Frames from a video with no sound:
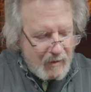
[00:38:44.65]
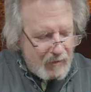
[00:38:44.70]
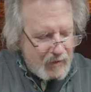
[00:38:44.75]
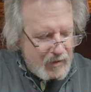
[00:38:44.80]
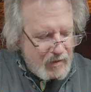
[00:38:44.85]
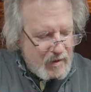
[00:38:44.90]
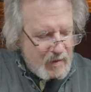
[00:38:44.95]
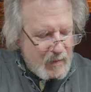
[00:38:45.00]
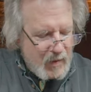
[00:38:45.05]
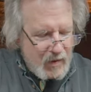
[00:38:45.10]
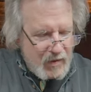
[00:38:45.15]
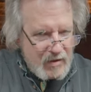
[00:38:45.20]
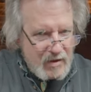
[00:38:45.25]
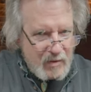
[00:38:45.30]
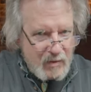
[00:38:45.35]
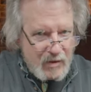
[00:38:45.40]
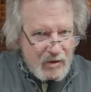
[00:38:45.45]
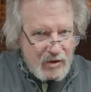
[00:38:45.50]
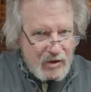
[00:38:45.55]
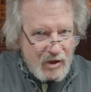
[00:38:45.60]
They're supposed
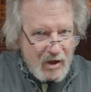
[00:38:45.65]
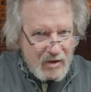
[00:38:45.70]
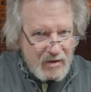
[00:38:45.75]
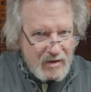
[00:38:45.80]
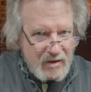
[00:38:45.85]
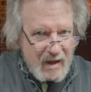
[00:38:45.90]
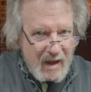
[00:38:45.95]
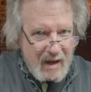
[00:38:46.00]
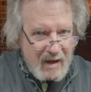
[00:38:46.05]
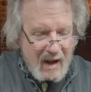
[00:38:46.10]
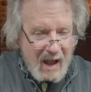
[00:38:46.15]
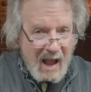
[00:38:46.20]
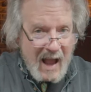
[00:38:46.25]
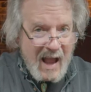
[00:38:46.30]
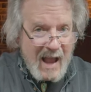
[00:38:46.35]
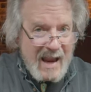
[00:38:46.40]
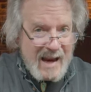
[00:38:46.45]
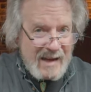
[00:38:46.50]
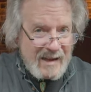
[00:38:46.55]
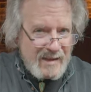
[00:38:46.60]
to adjust that
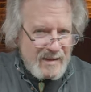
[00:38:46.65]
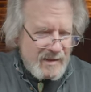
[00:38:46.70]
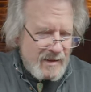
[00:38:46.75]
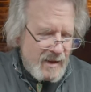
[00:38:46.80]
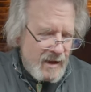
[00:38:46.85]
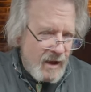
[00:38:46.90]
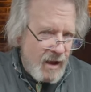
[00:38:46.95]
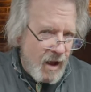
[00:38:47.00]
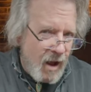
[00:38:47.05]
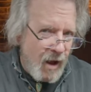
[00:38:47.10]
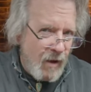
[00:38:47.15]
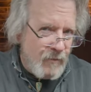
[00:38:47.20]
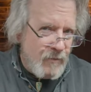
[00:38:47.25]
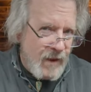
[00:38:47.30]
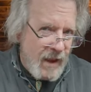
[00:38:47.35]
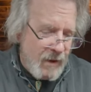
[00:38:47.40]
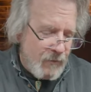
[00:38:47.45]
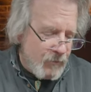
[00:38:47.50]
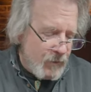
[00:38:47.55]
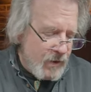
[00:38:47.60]
height of
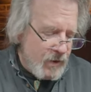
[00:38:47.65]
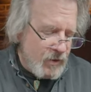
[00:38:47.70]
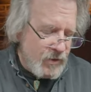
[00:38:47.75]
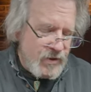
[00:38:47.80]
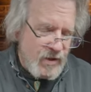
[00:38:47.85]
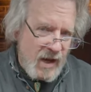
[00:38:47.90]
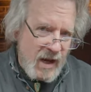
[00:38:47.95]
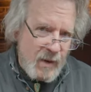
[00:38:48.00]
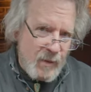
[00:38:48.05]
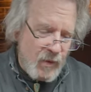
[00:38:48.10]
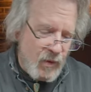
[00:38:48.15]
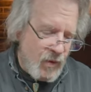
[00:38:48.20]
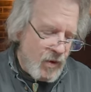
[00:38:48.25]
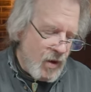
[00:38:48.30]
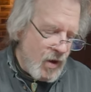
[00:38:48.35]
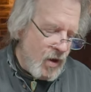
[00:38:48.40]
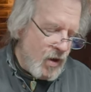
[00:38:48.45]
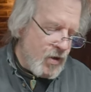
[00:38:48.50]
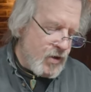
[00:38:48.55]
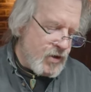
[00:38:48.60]
that reel table
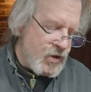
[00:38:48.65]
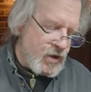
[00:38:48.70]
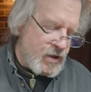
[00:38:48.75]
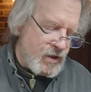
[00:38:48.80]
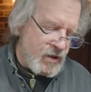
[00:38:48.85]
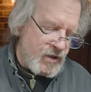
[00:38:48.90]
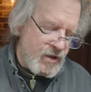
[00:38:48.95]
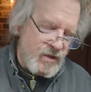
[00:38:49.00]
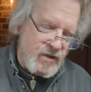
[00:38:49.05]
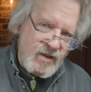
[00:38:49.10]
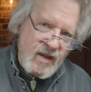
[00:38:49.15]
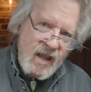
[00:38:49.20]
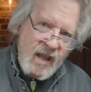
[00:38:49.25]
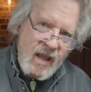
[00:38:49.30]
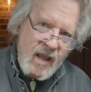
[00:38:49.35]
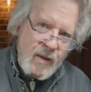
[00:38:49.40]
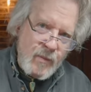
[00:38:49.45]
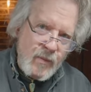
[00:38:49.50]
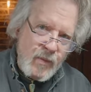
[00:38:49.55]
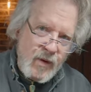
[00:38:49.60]
so that the
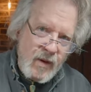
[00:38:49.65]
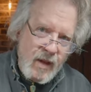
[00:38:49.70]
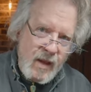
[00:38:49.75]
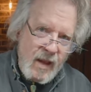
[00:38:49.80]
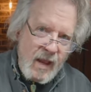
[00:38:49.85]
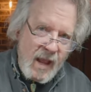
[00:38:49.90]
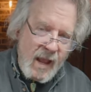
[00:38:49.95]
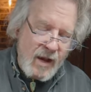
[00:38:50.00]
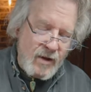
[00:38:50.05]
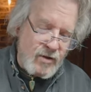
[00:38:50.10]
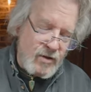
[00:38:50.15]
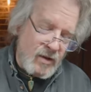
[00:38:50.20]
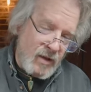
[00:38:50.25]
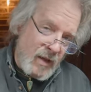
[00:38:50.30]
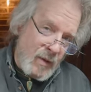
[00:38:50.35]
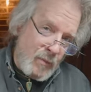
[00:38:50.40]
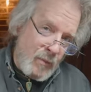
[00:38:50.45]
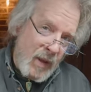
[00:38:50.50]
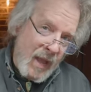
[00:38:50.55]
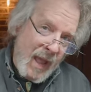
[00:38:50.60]
tape
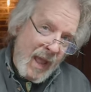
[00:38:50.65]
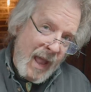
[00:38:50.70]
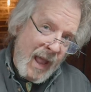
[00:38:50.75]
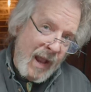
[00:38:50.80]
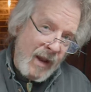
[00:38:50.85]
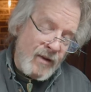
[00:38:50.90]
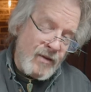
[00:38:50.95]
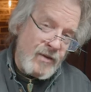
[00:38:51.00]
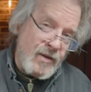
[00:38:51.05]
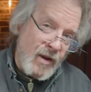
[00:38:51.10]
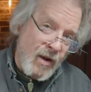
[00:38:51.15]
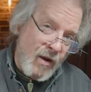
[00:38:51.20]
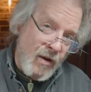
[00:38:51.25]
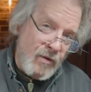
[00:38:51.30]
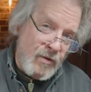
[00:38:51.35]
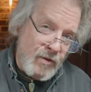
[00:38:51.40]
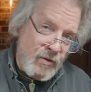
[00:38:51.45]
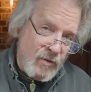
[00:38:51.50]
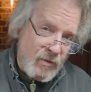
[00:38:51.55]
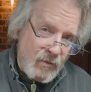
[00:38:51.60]
actually packs
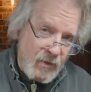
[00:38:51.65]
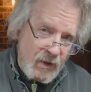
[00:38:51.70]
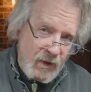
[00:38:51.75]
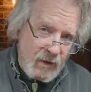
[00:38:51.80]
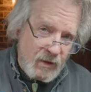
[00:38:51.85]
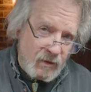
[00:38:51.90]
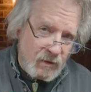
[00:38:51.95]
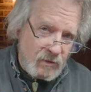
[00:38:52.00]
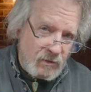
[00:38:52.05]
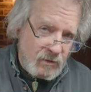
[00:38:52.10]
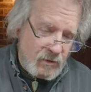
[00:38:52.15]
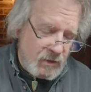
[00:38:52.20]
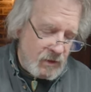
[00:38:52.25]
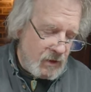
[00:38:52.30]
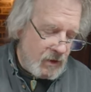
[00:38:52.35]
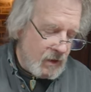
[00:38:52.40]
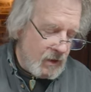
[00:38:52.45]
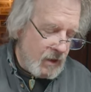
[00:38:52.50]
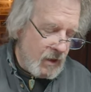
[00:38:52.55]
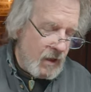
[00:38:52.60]
onto the reel
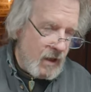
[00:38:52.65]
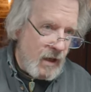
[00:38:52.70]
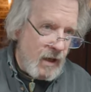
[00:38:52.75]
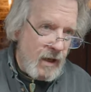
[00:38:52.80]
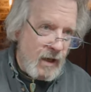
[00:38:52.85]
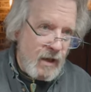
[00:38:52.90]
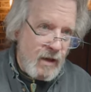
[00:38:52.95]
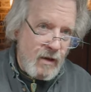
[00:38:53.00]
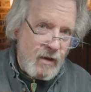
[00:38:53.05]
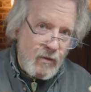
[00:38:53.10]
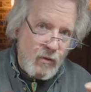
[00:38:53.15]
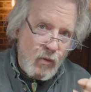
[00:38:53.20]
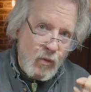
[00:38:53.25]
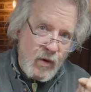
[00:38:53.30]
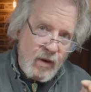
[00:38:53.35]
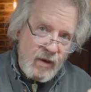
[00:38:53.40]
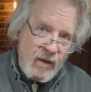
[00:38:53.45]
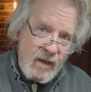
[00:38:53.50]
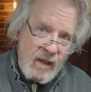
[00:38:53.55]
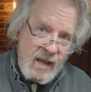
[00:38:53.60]

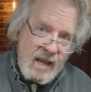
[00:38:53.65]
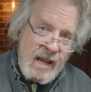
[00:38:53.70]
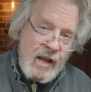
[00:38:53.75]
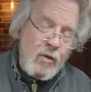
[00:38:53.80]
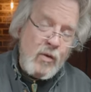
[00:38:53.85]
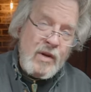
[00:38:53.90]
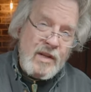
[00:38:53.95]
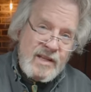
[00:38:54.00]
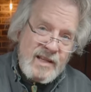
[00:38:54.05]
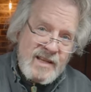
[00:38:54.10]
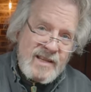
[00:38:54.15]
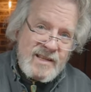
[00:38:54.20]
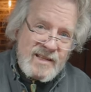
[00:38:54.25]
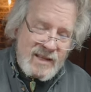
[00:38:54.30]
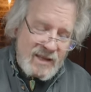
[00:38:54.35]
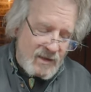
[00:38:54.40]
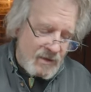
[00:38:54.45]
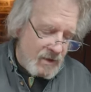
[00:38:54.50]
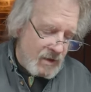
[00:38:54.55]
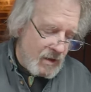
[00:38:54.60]
with
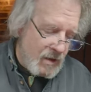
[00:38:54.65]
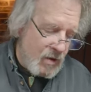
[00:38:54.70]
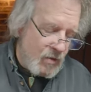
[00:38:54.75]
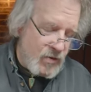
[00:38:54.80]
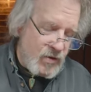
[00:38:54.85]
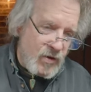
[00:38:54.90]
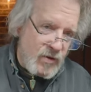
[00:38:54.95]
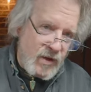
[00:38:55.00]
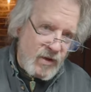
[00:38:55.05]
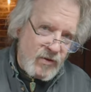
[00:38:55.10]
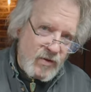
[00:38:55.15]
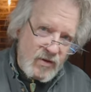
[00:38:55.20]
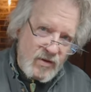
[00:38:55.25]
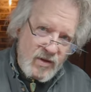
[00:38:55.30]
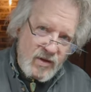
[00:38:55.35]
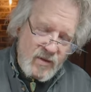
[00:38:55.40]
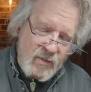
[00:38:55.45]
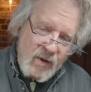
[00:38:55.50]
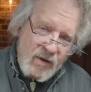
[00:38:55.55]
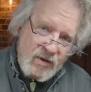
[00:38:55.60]
equidistant, you know, so that there's
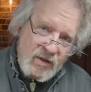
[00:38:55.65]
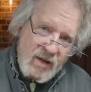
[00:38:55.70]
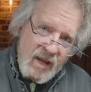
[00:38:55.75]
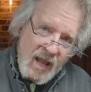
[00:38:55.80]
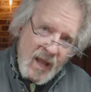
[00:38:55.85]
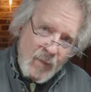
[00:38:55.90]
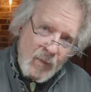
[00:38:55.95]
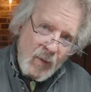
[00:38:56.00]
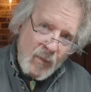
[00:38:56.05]
as much gap